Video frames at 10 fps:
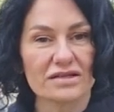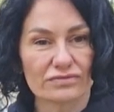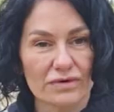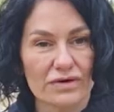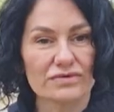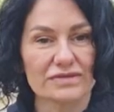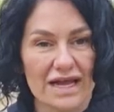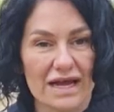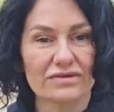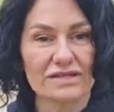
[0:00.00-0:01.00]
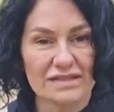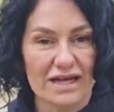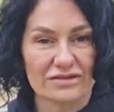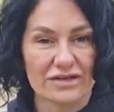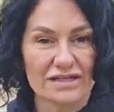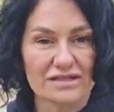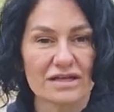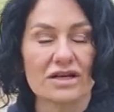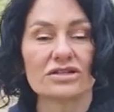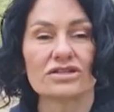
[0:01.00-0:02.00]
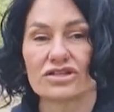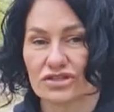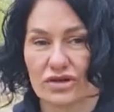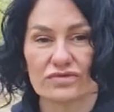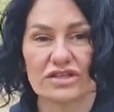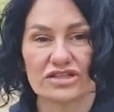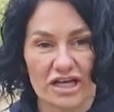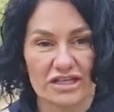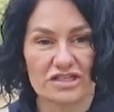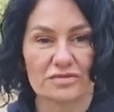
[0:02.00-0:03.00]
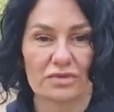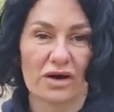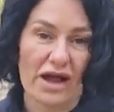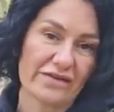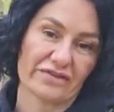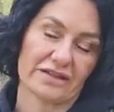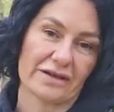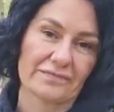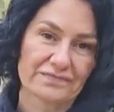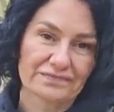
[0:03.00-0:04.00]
He wrote down his address to show the judge privately.